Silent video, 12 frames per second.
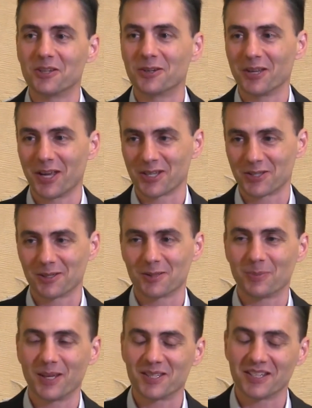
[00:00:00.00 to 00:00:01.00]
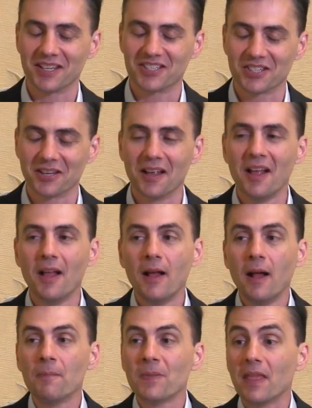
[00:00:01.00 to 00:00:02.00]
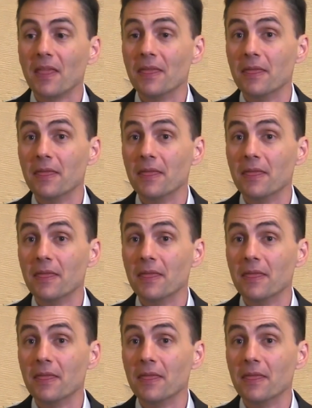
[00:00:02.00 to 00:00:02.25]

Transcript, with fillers: International Space Station. That's crazy.